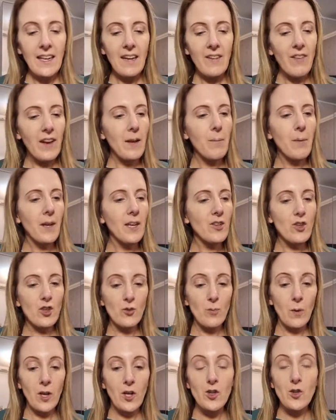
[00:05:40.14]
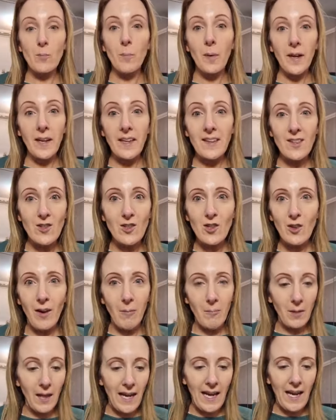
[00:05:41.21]
If anybody does want to jump on
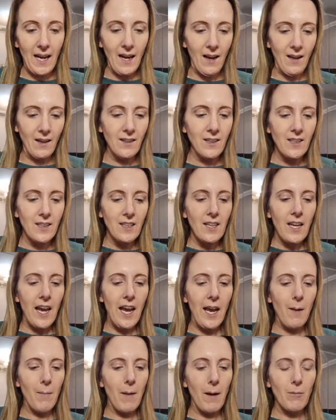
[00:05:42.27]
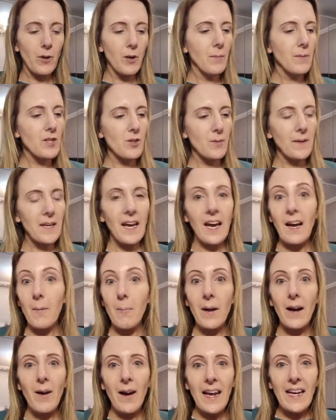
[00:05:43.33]
Instagram later, I'm going to be doing it at
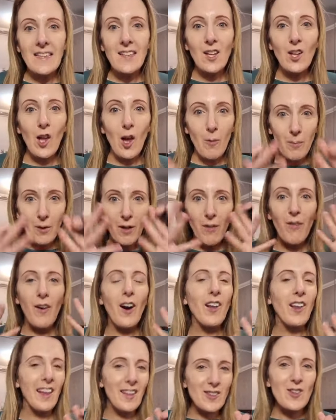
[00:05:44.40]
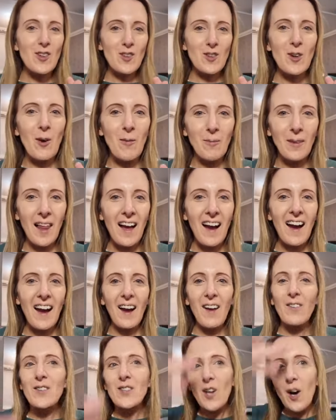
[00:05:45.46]
about 8 o'clock, but I thought let's just come
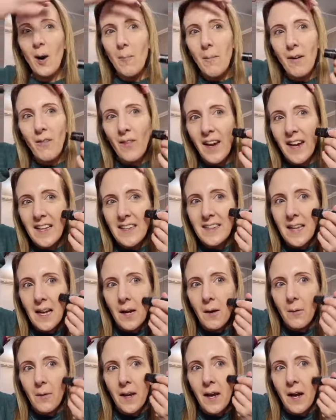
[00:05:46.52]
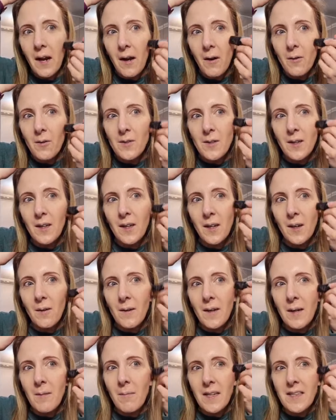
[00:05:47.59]
live, sort my face out now so I can go
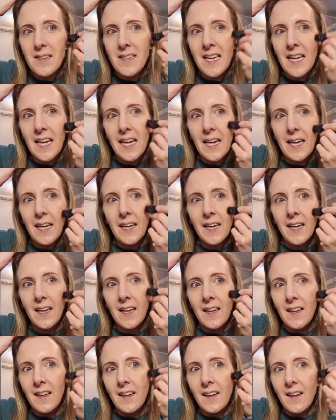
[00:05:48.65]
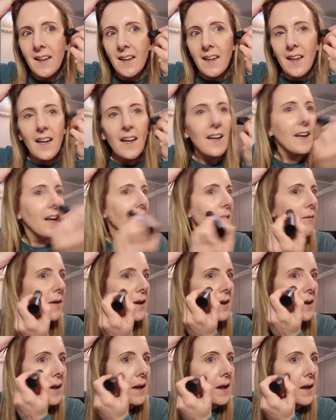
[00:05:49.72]
and eat my tea and get
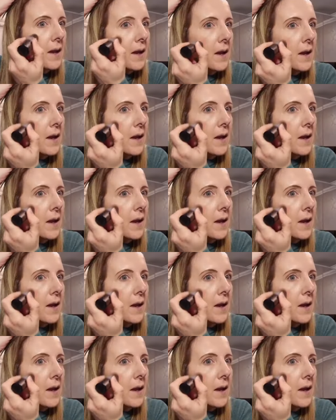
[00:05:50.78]
ready.